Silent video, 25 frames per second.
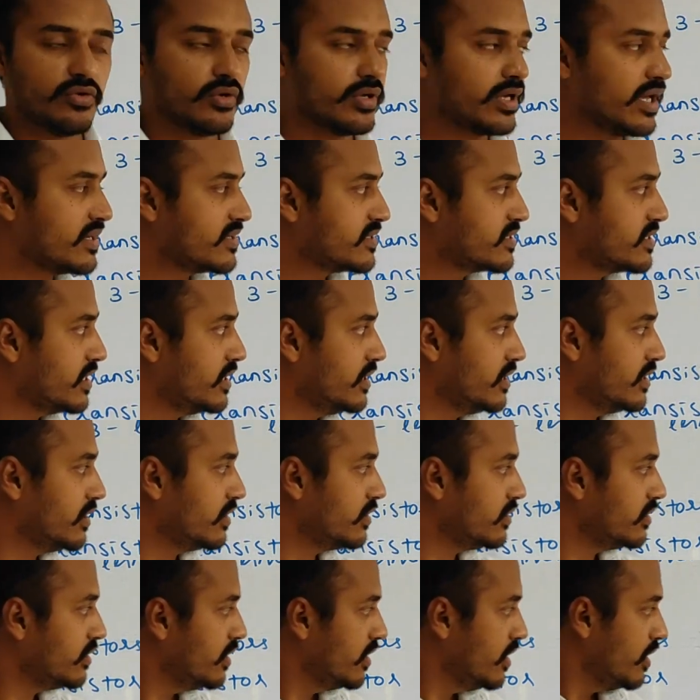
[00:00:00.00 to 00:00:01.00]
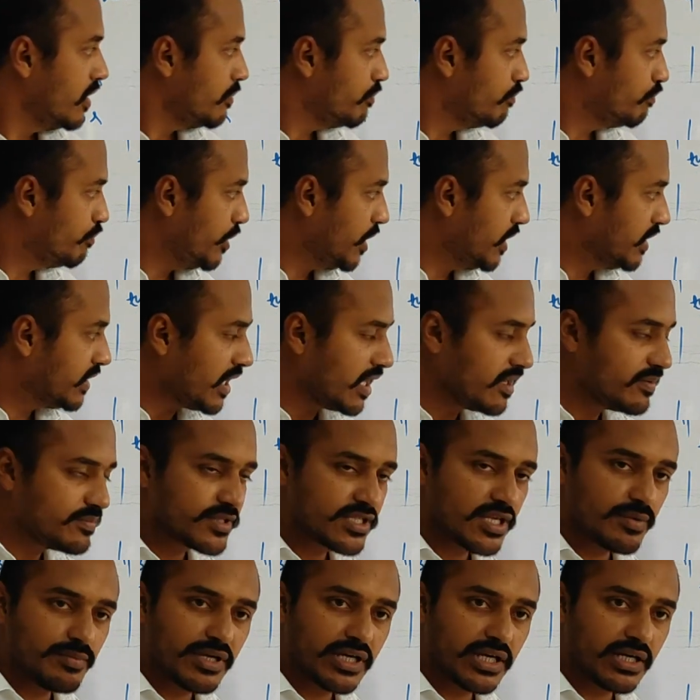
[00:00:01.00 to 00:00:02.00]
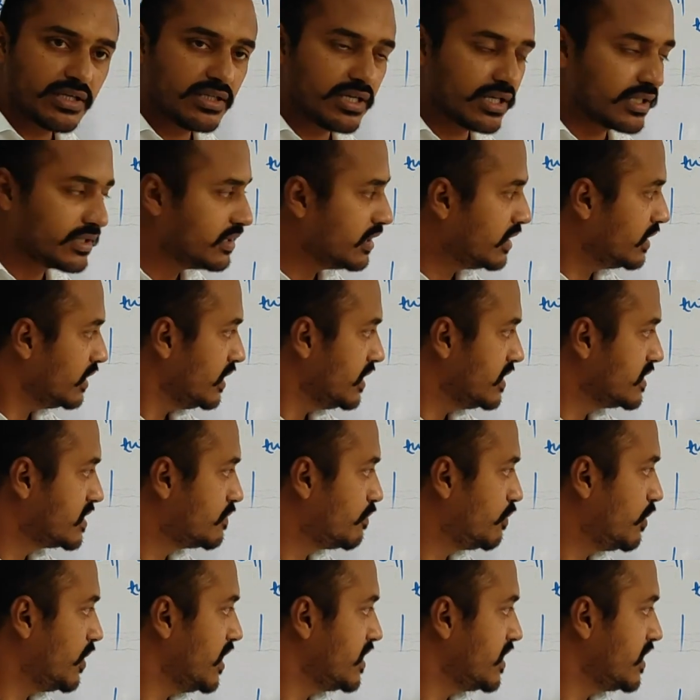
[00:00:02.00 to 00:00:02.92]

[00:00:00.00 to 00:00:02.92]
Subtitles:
You can see here P-type semiconductor is